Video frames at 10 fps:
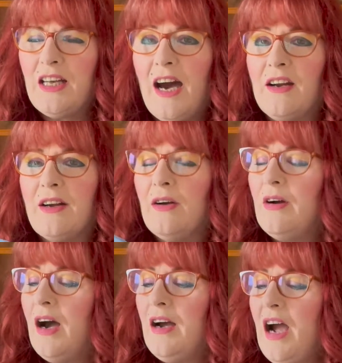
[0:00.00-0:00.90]
I don't know.
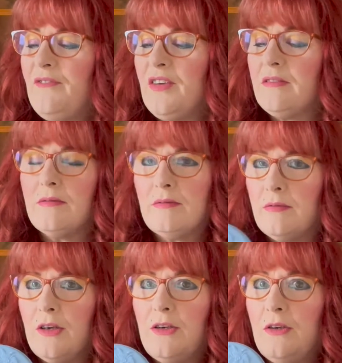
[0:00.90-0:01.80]
I'll have to
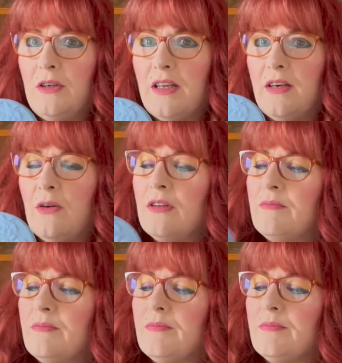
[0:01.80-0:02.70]
Google it or
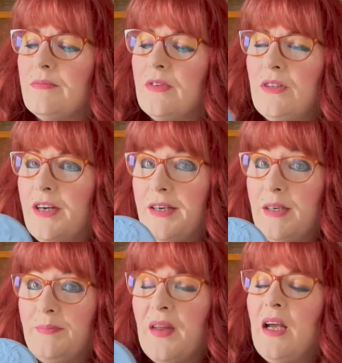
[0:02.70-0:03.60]
look it
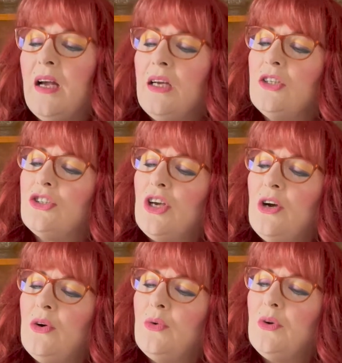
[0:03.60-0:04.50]
up.
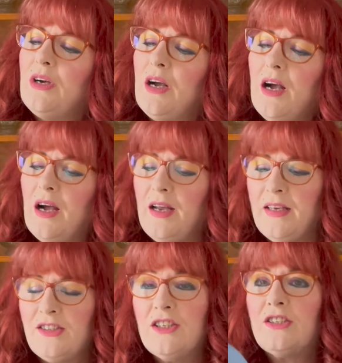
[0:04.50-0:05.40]
So
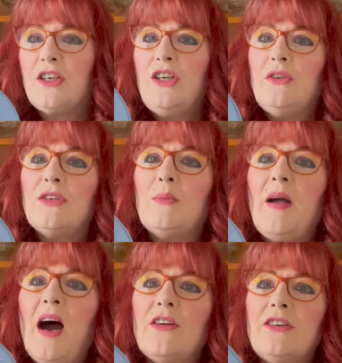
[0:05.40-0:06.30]
it's just a cute little
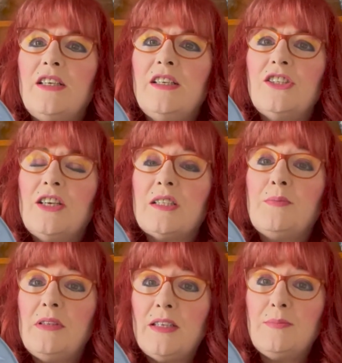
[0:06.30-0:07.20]
powder dish, and
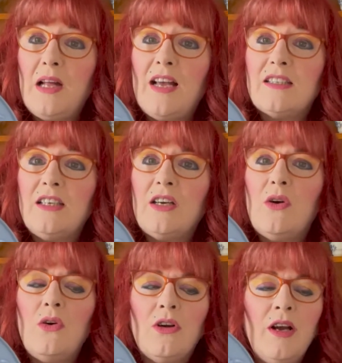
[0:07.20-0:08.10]
it's plastic
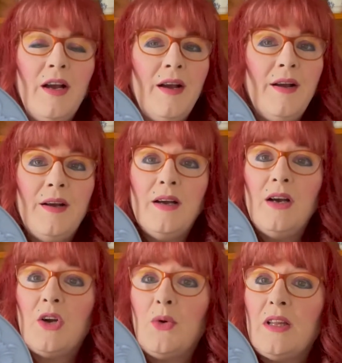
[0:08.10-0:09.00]
or
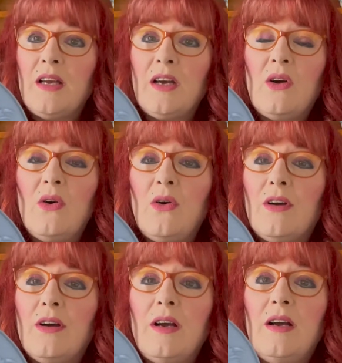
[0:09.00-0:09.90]
acrylic
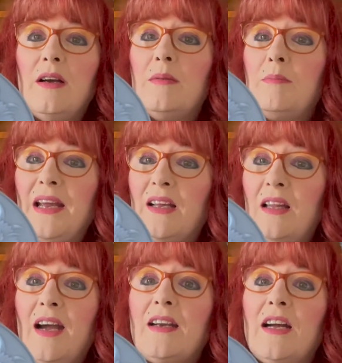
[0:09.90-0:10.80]
or
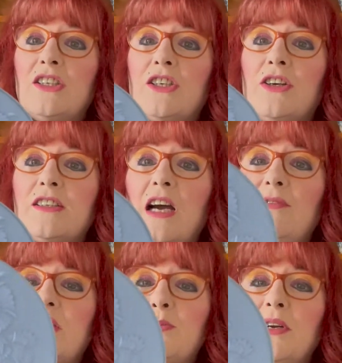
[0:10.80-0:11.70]
Bakelite, not sure. It's got
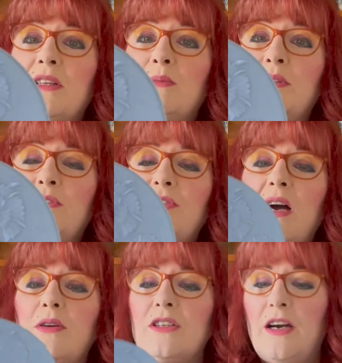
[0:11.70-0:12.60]
these pretty little blue
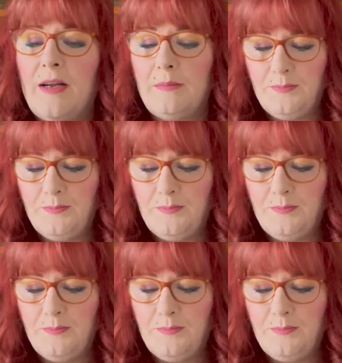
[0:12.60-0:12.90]
flowers on it.